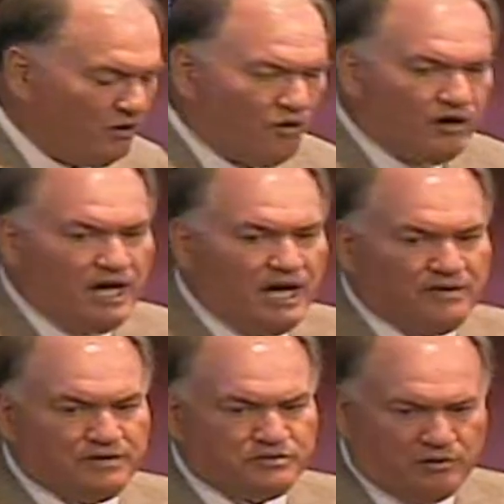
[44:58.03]
a hard
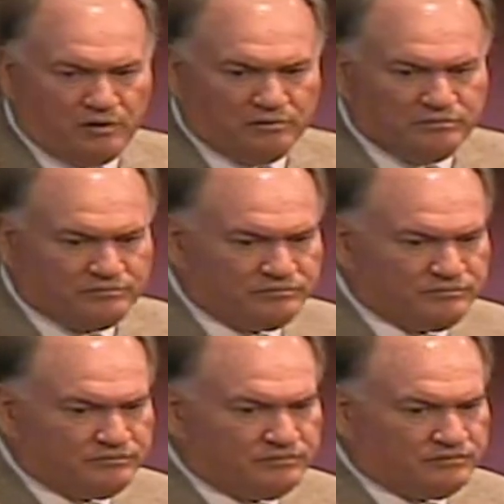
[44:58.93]
line that's drawn,
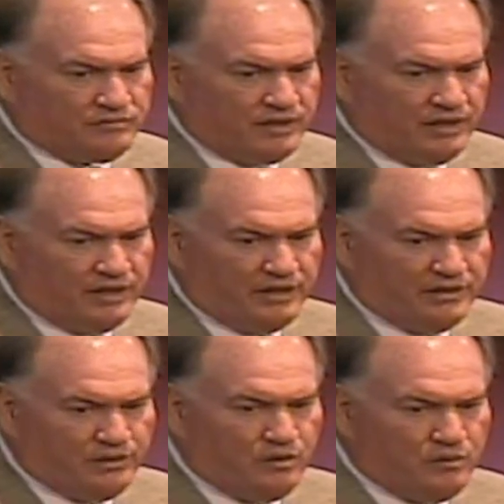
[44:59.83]

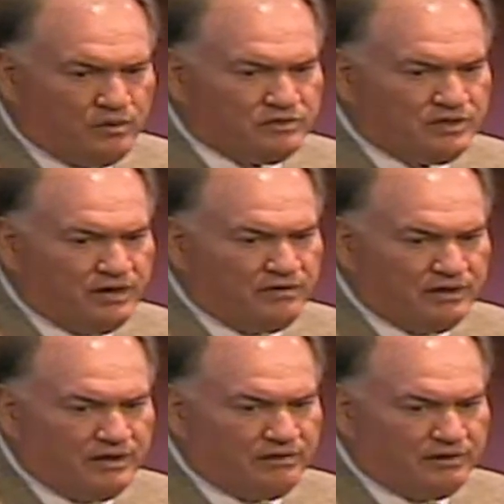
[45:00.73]
and you're on one side or
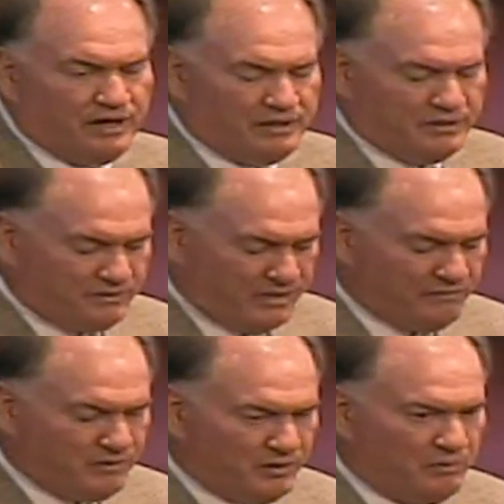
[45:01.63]
the other. And I just
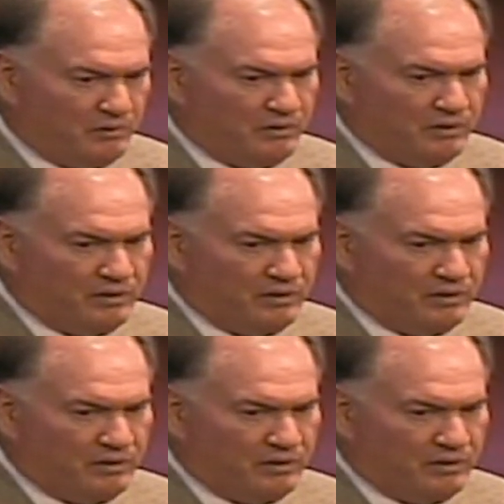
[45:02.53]
have trouble